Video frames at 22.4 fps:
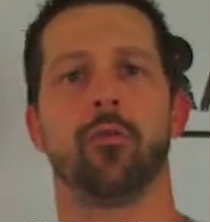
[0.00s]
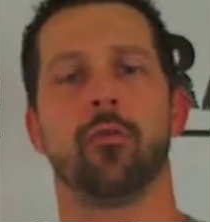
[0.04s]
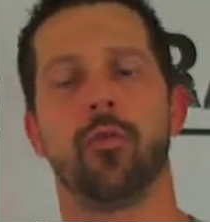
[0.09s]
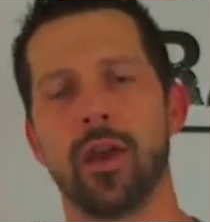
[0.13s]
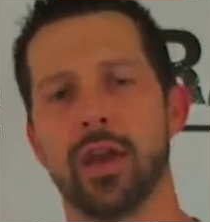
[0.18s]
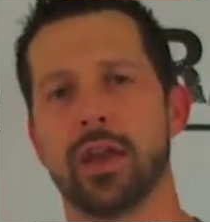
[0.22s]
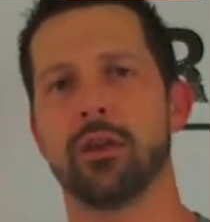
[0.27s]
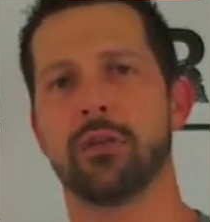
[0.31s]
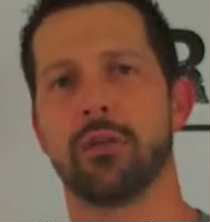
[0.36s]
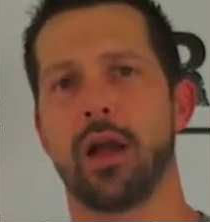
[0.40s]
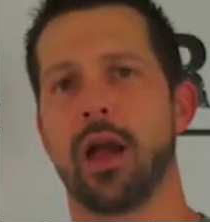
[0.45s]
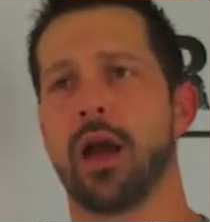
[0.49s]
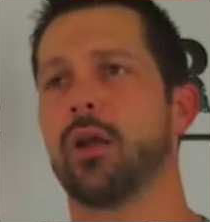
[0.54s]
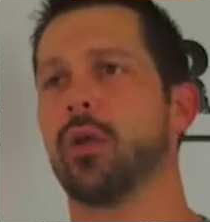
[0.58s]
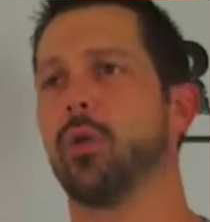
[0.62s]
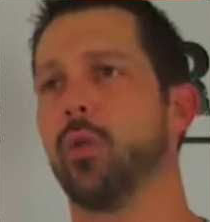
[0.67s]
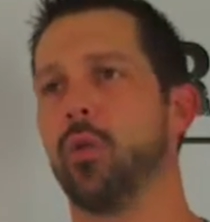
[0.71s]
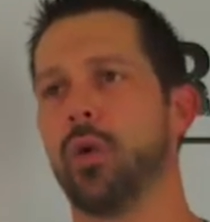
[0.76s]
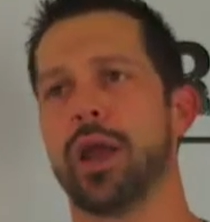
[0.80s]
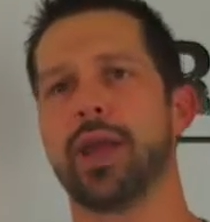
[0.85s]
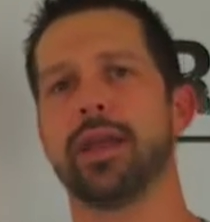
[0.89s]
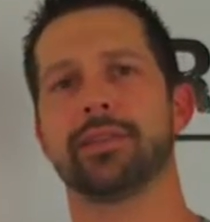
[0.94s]
figure out a
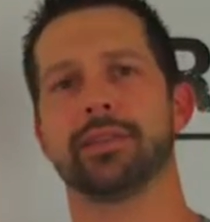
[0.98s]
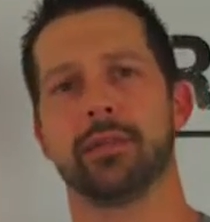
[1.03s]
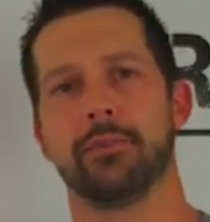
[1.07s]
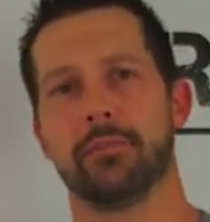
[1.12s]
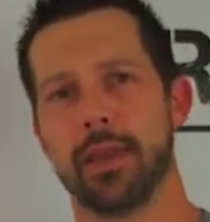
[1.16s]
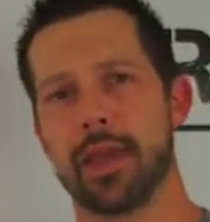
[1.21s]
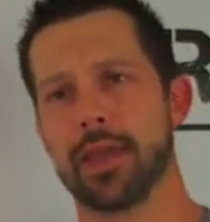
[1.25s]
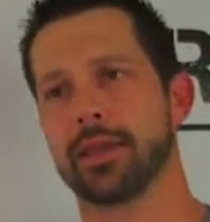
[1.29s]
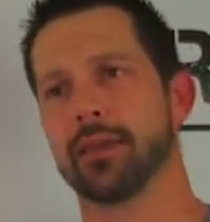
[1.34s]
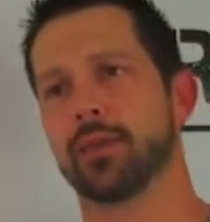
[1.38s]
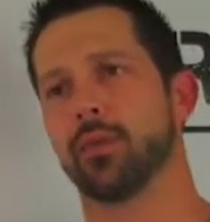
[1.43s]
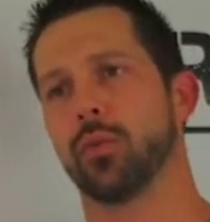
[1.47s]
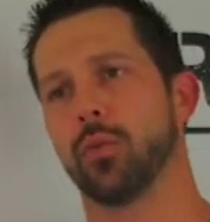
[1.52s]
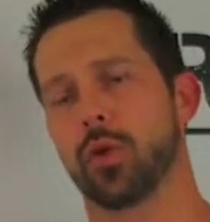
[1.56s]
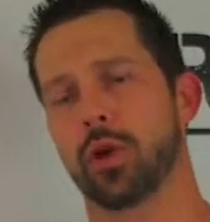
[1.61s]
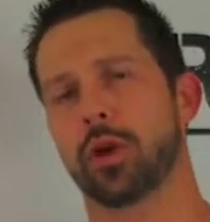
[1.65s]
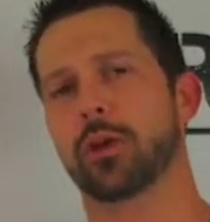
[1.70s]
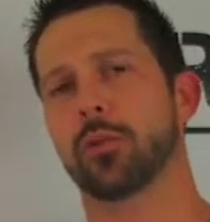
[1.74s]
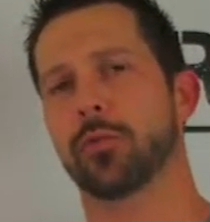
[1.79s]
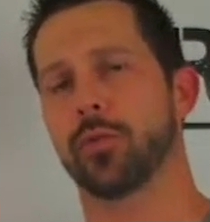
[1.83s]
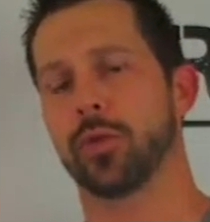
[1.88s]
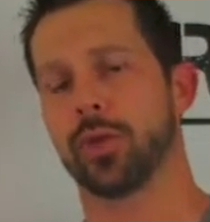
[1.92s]
way to make it
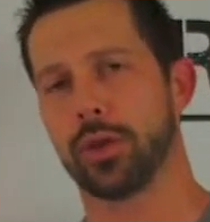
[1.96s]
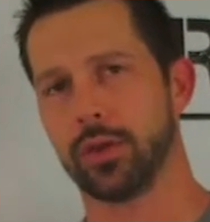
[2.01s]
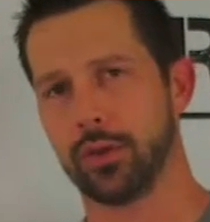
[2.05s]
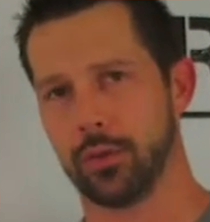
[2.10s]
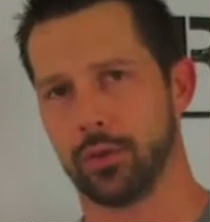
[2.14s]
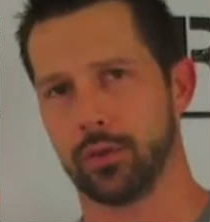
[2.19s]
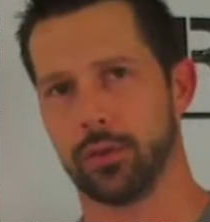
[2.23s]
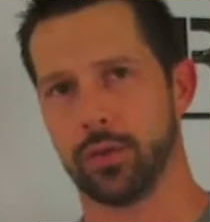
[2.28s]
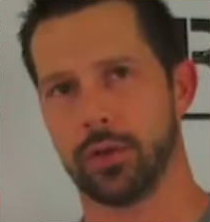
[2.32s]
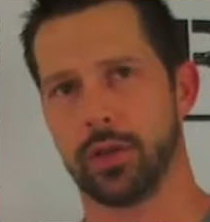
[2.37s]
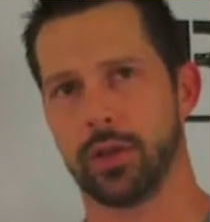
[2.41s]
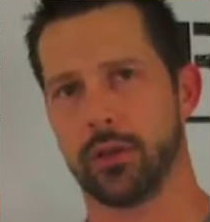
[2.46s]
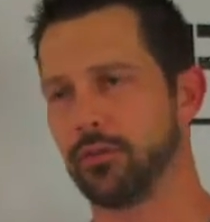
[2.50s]
work for you.